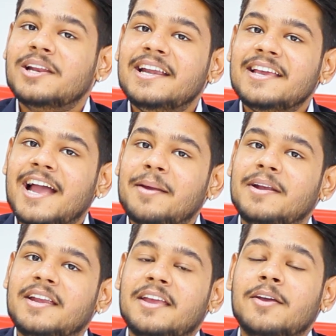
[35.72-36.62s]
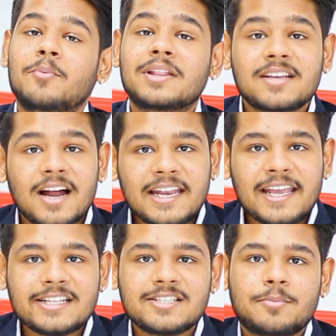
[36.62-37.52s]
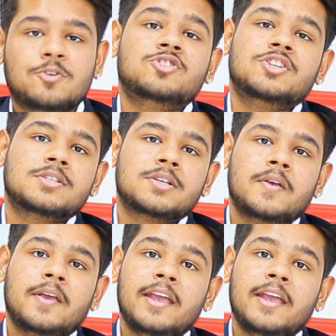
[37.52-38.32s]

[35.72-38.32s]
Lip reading: leading IBT with cutting-edge approaches,